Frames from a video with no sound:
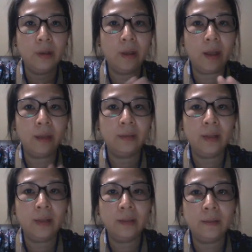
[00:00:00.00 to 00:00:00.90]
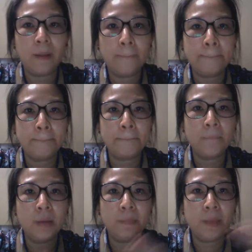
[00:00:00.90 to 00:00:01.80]
and then the
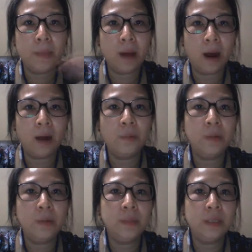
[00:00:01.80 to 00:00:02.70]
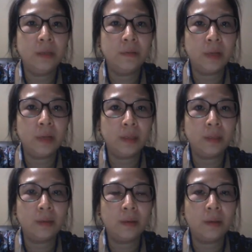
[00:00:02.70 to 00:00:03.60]
PR will be generated,
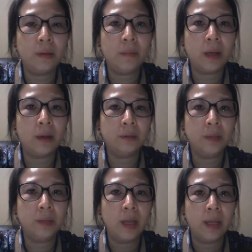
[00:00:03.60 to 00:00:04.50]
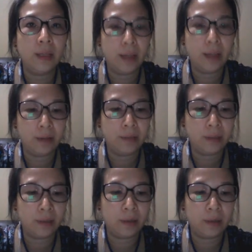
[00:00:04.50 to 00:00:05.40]
okay, because there is
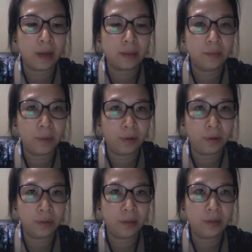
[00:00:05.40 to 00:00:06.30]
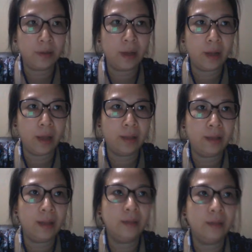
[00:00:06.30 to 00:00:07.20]
a customer order, and
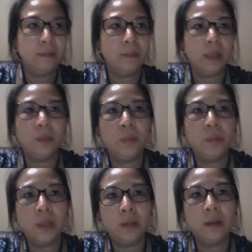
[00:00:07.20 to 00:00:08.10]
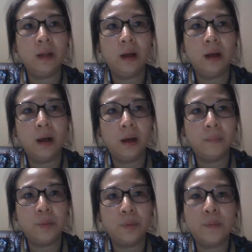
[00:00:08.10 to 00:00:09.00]
then it will
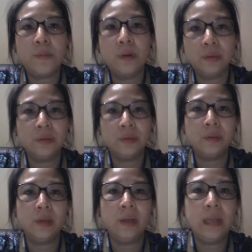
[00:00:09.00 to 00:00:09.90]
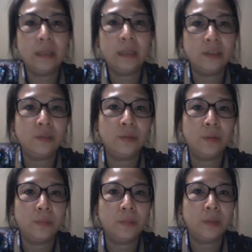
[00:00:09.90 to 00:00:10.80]
propose a needs to the
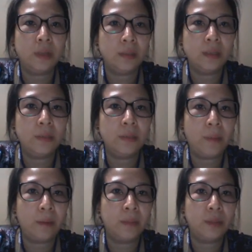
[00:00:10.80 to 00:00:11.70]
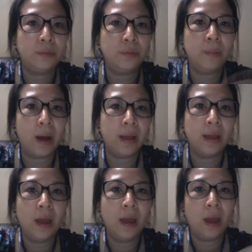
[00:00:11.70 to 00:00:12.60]
purchasing department to buy
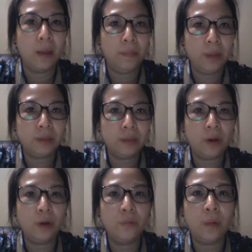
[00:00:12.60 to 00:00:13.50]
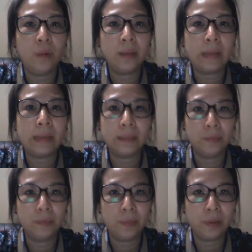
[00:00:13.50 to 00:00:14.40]
based on what
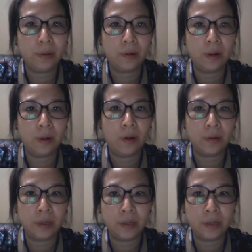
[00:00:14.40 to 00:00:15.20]
customer order.